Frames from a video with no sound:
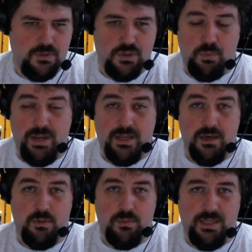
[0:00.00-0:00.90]
way to
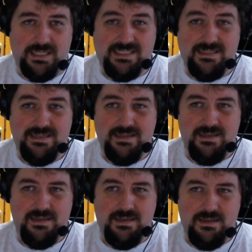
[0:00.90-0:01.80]
go.
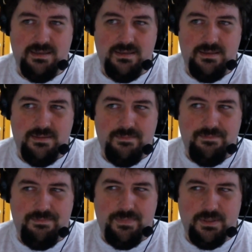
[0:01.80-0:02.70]

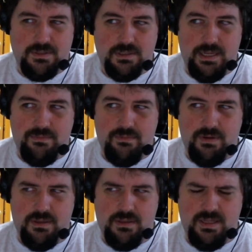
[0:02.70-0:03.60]
There's a lot
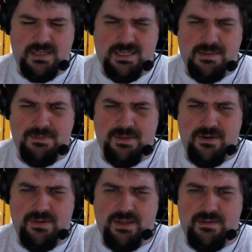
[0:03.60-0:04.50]
of depth
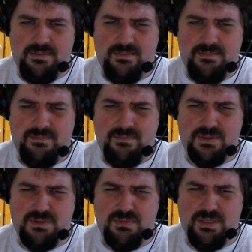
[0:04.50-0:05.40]
there that
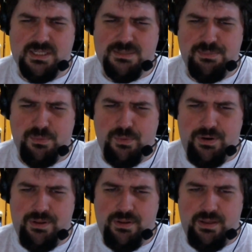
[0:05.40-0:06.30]
wasn't really
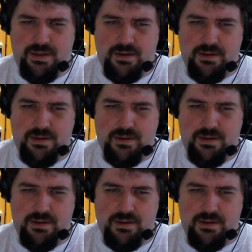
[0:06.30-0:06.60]
explored and